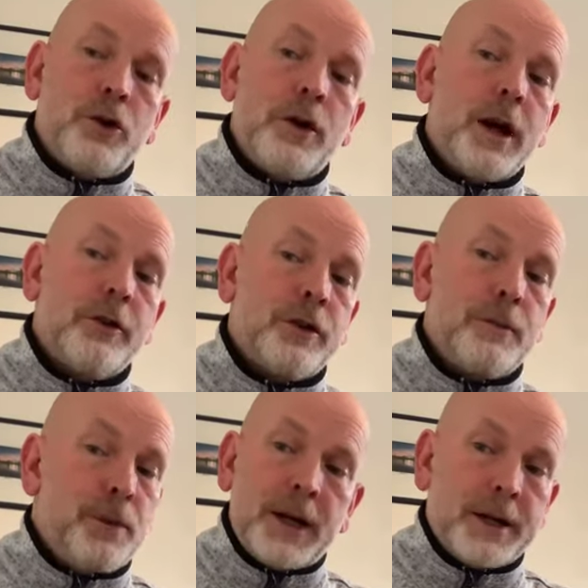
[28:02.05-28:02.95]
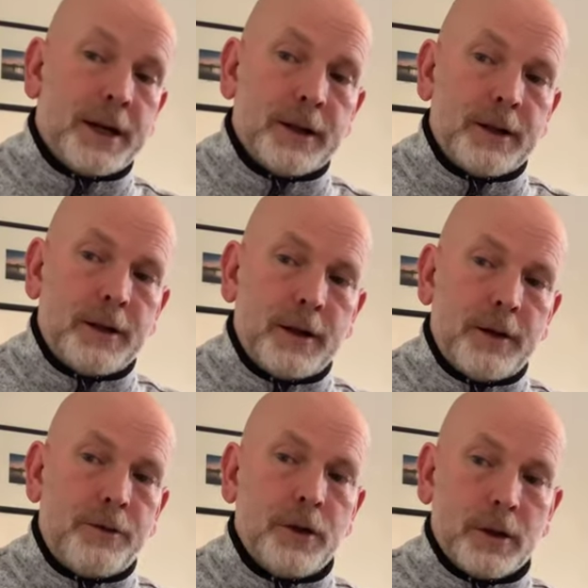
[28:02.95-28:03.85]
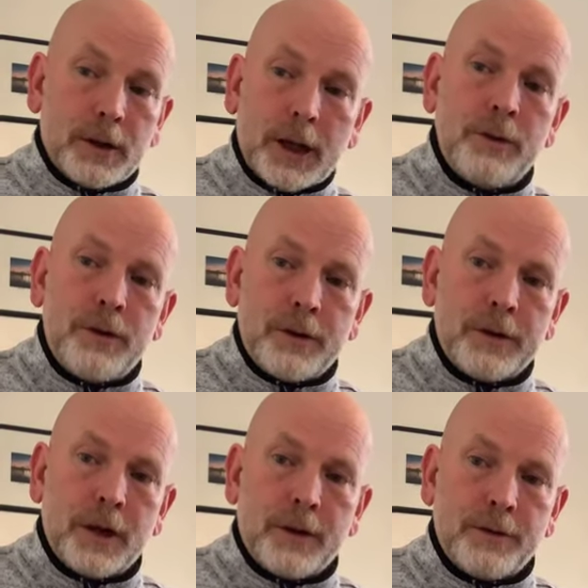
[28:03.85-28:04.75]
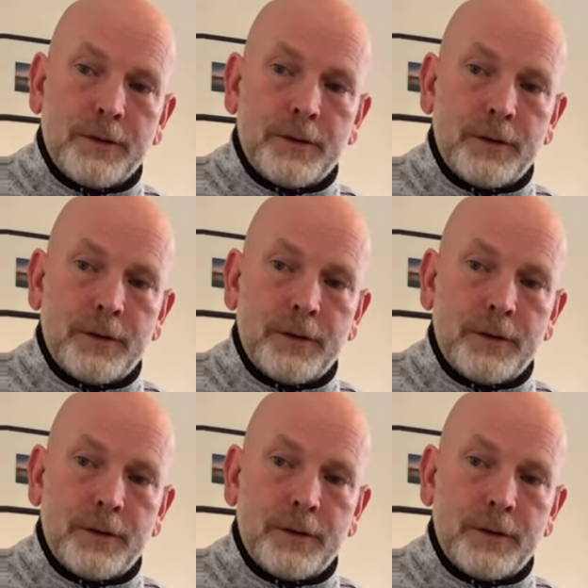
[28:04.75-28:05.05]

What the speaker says: could actually be an island if you allowed yourself